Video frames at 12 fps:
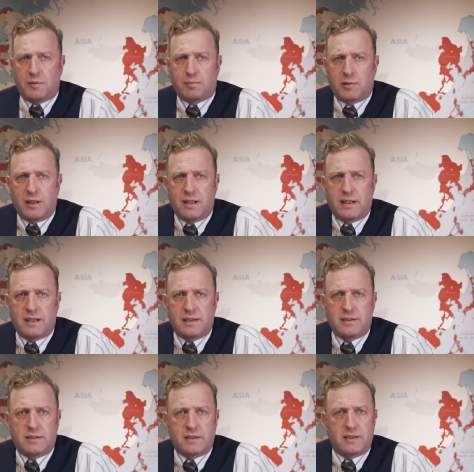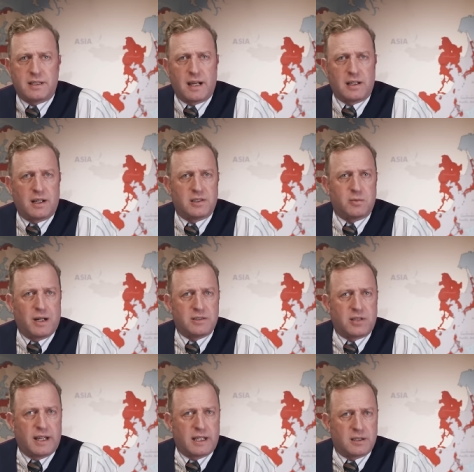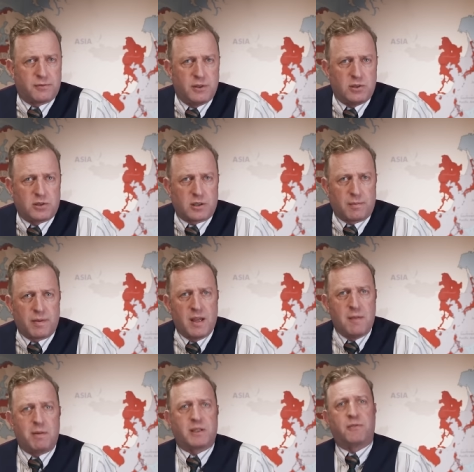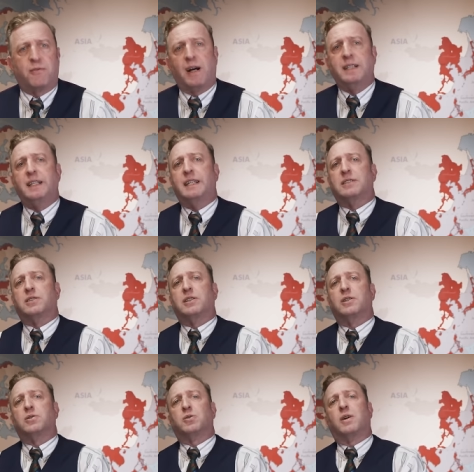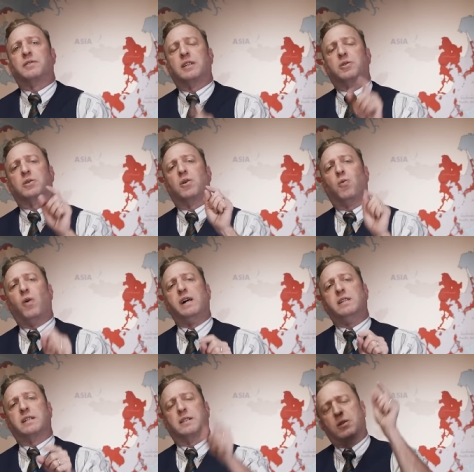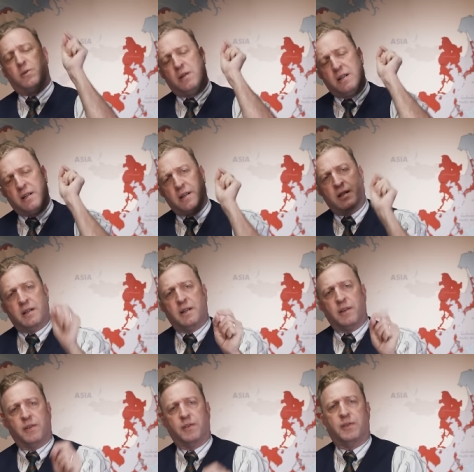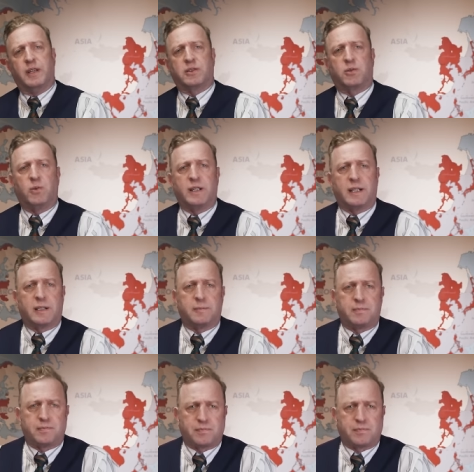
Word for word: a prize the Allies might take in the future, but they finally get to use one they took a while ago this week.